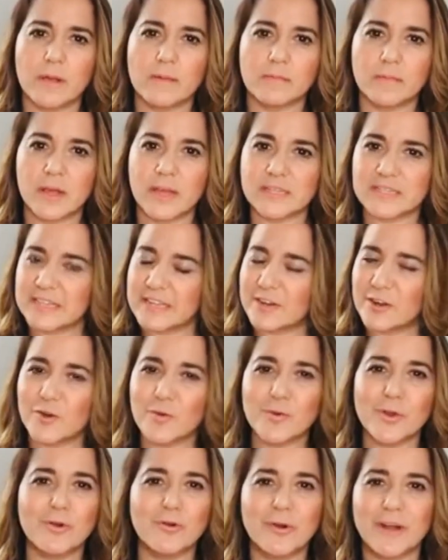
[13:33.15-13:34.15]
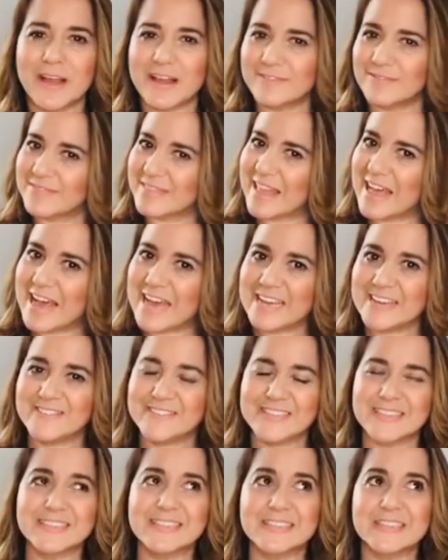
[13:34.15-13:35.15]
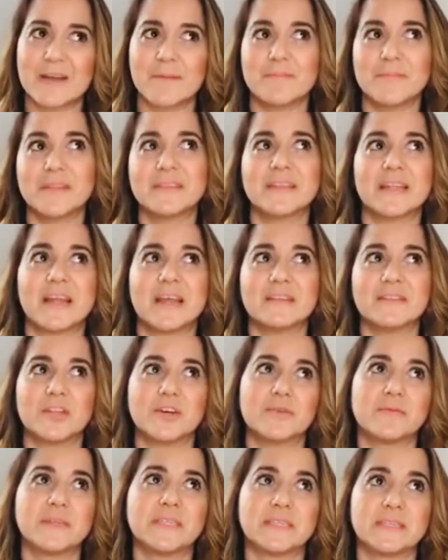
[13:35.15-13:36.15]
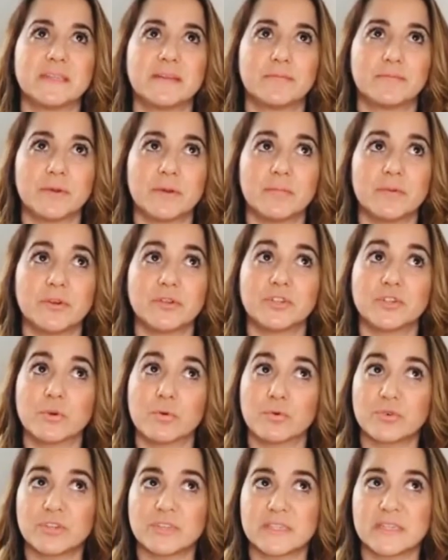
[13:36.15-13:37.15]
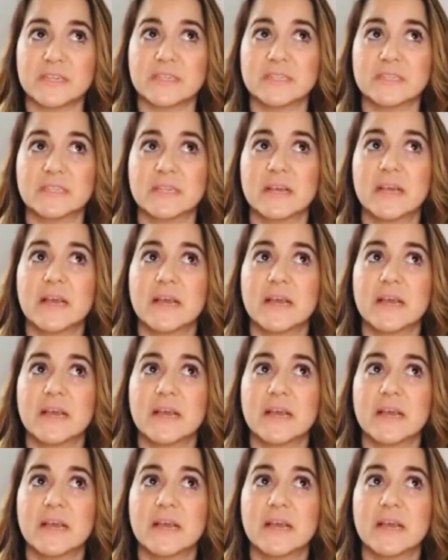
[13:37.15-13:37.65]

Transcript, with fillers: because I know we all have lives, and something that I noticed in the previous courses,